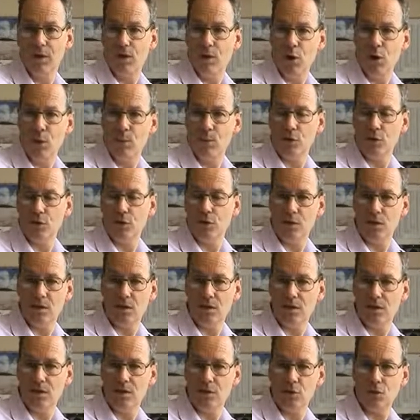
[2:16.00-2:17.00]

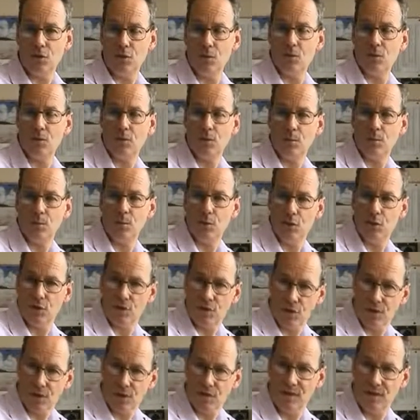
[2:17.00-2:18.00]
opportunity to talk to the
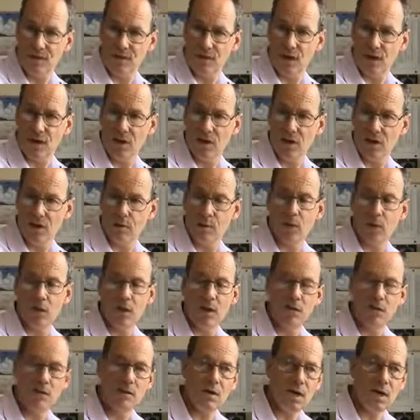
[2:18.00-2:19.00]
person who designed the
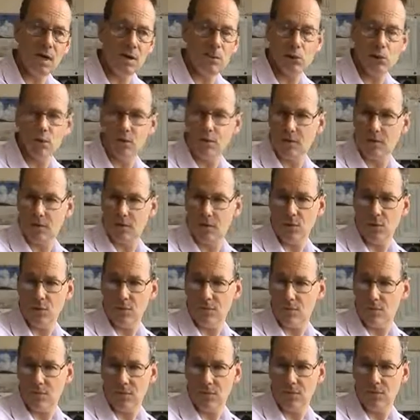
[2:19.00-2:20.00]
program or to
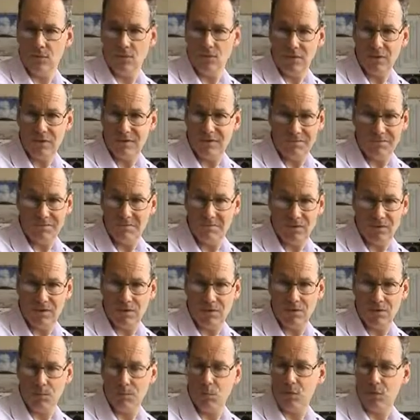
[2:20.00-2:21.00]
talk to
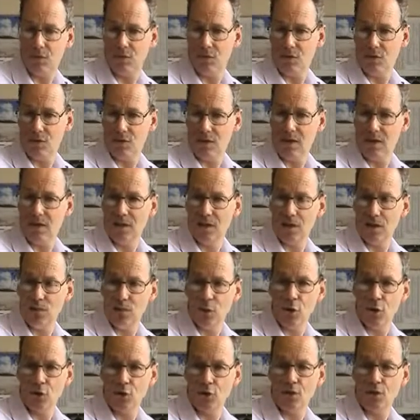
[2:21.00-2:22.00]
the person who's in the
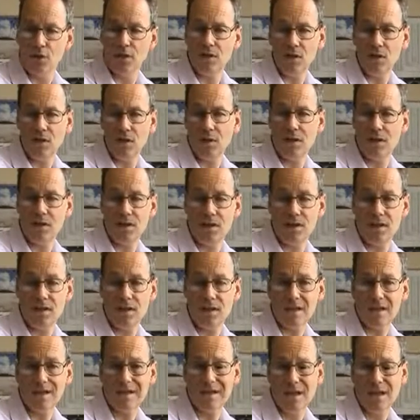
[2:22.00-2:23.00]
laboratory doing these
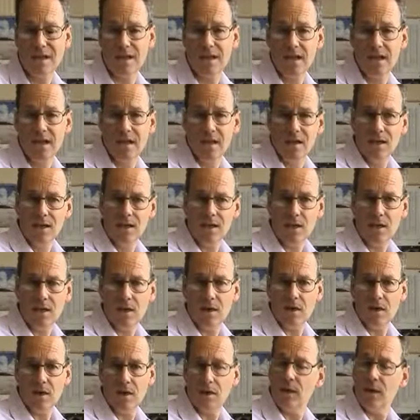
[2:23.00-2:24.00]
things.
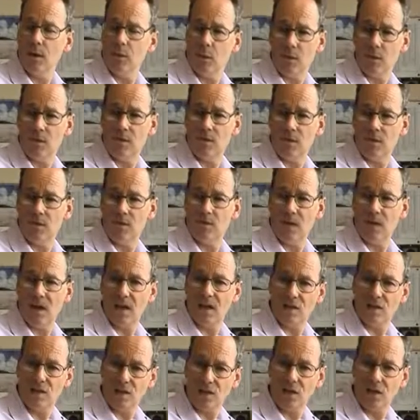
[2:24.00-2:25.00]
So I think we're at an
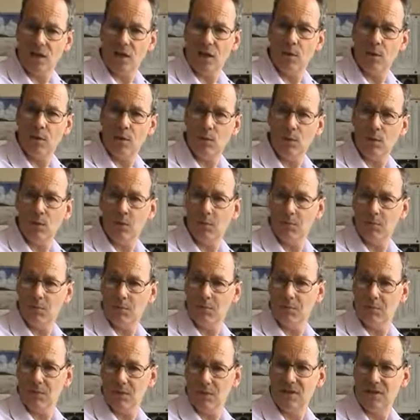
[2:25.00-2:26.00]
advantage here. We were
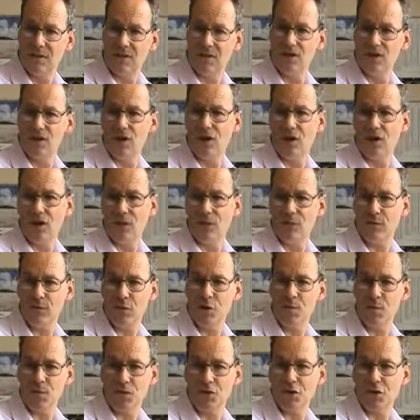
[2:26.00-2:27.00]
designed
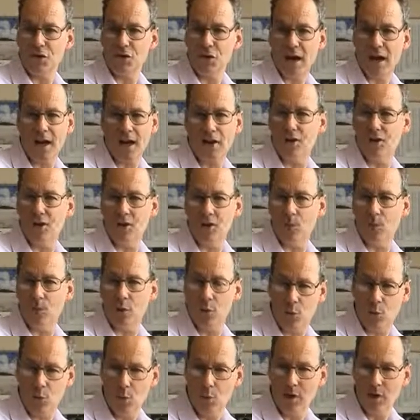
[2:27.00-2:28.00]
from scratch, as
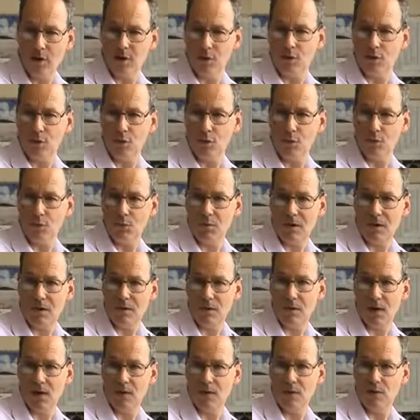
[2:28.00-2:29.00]
we always do
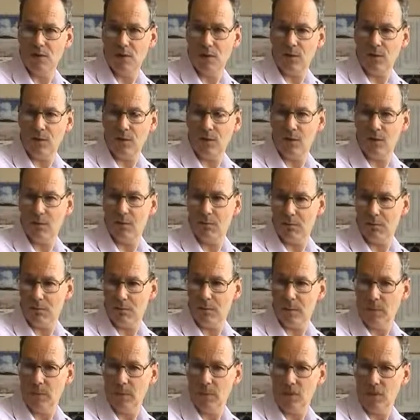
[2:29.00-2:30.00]
effectively for
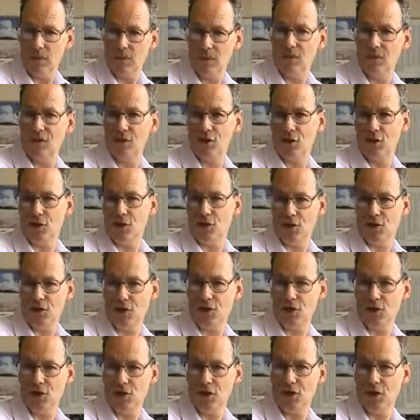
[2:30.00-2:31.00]
distance
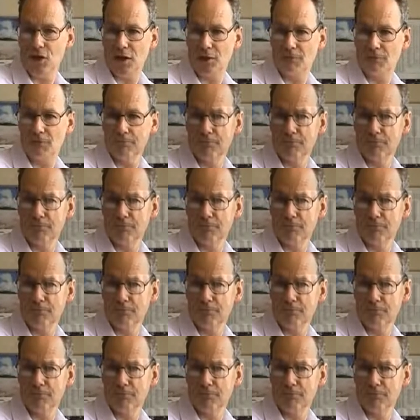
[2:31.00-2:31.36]
teaching.